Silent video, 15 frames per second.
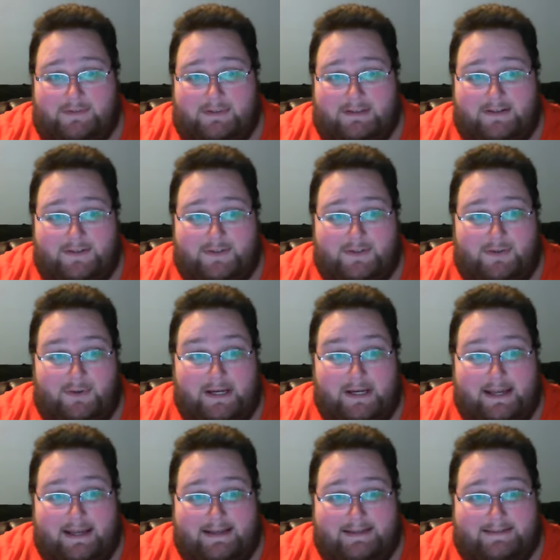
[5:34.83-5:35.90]
here's 3
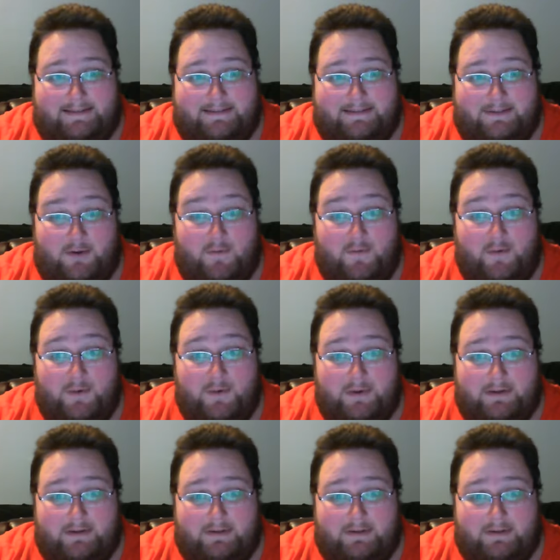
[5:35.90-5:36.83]
days no food,